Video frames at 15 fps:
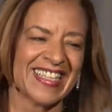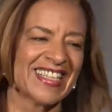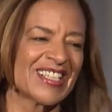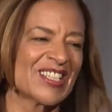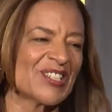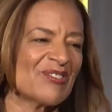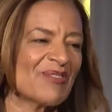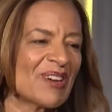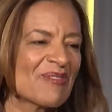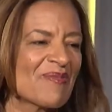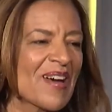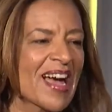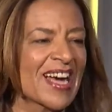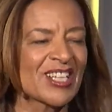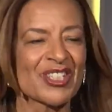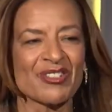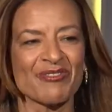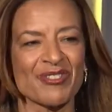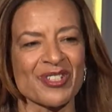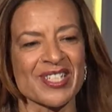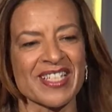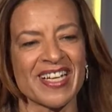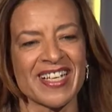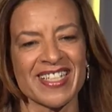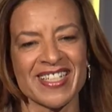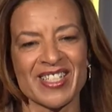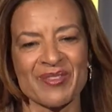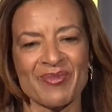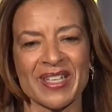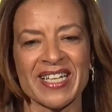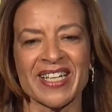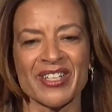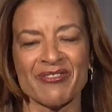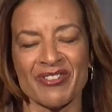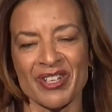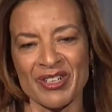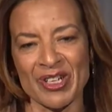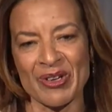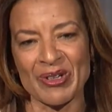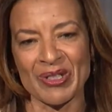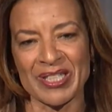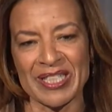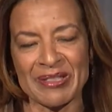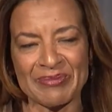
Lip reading: So my passion for science began very early.